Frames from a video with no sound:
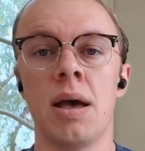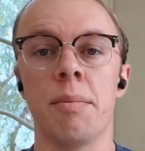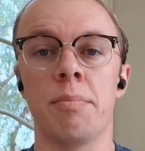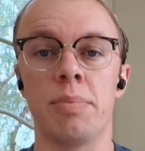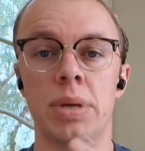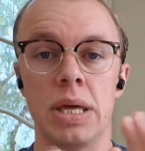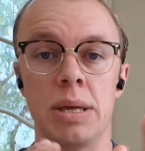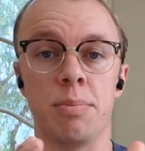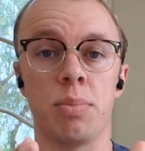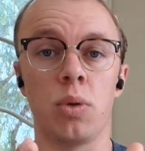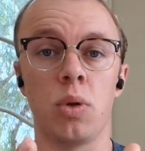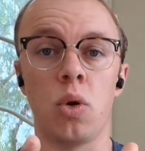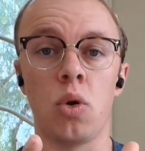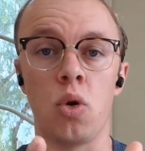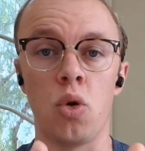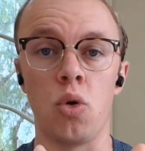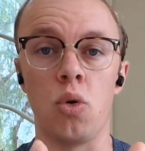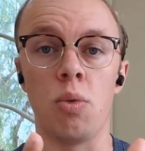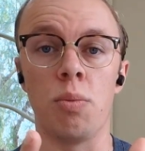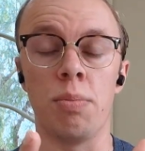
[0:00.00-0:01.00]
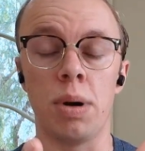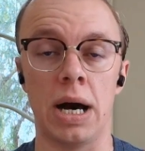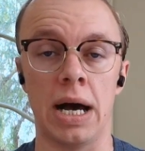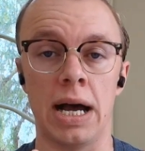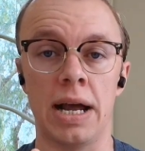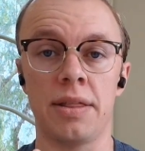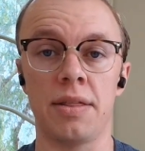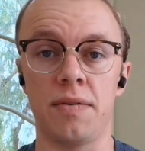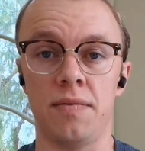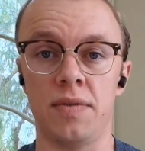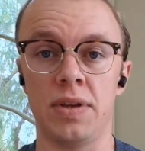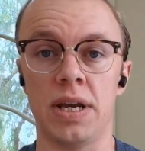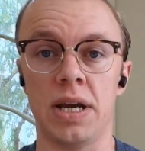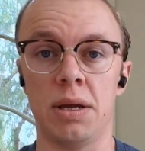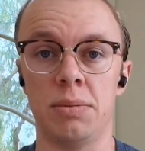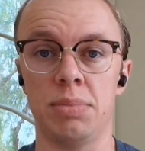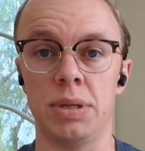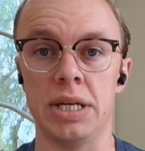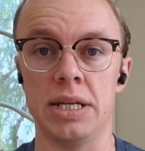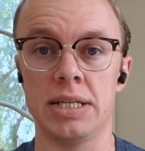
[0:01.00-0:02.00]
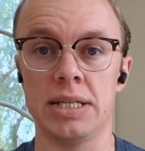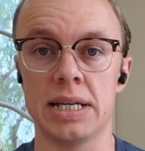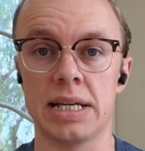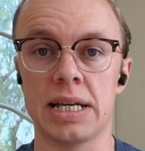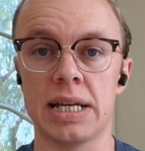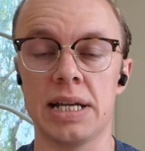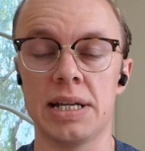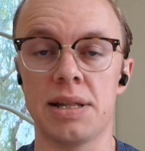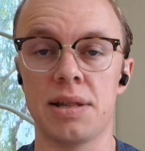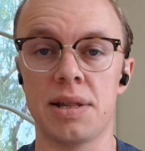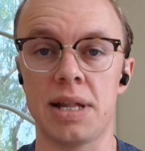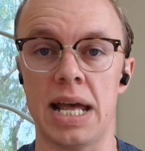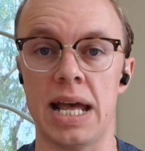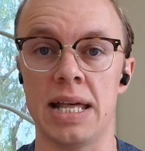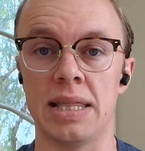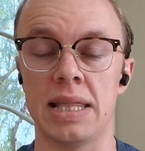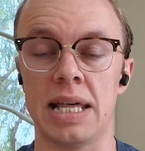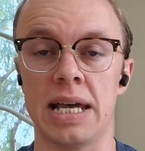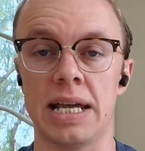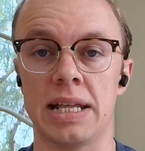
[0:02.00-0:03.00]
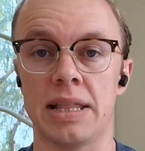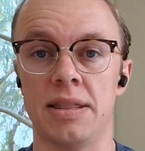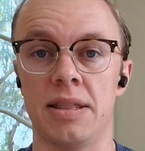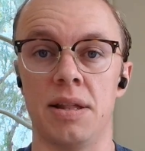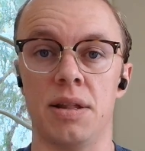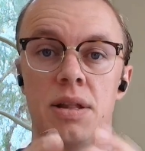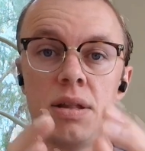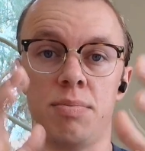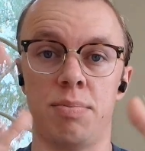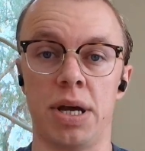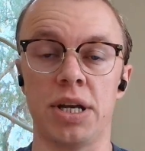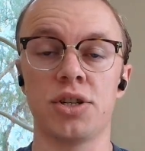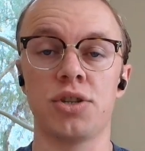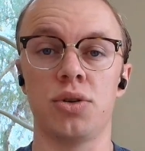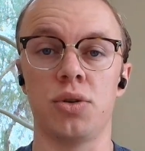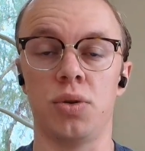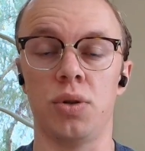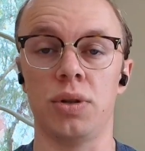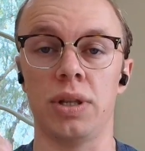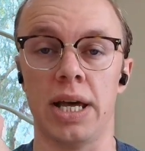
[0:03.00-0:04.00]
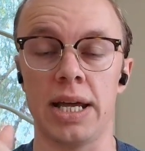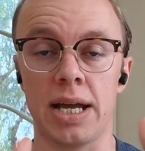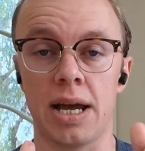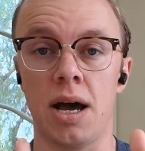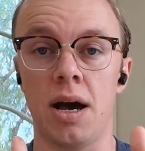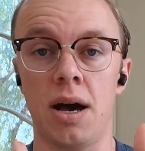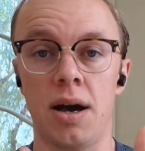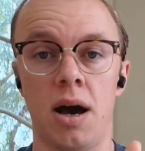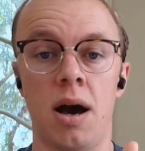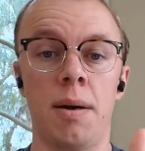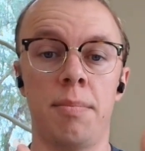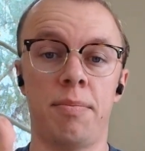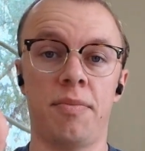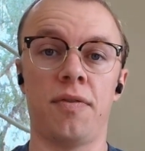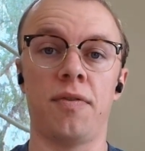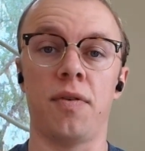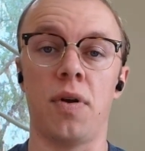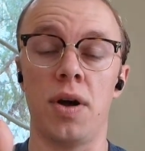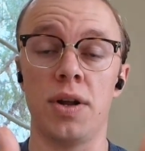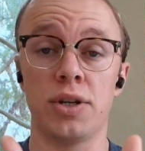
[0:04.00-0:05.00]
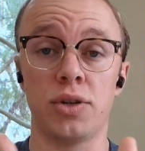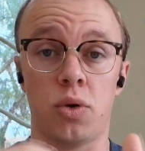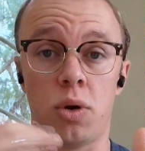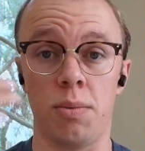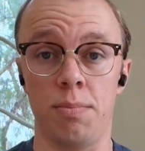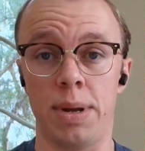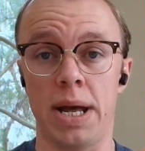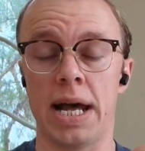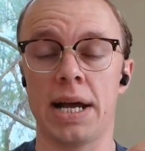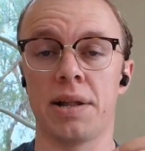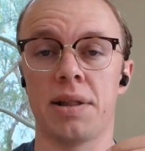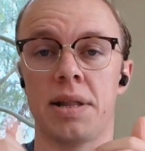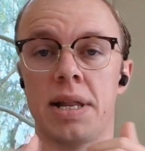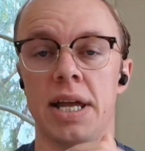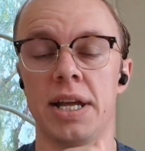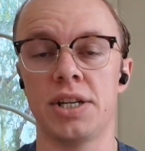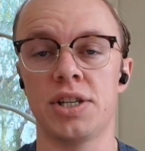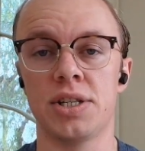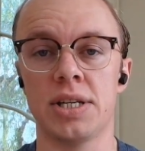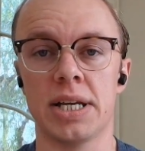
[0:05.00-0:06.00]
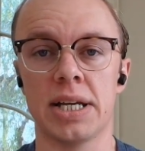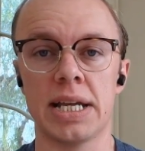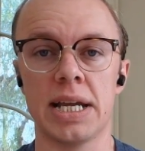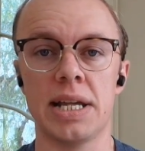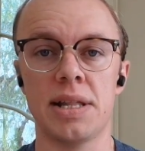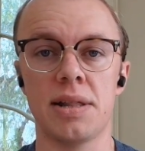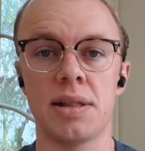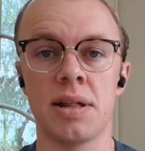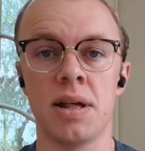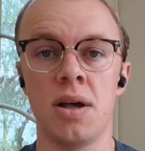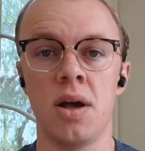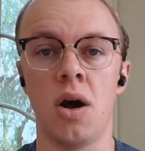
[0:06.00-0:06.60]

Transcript: people who buy the VIP tickets and like the special, like upfront or backstage tickets,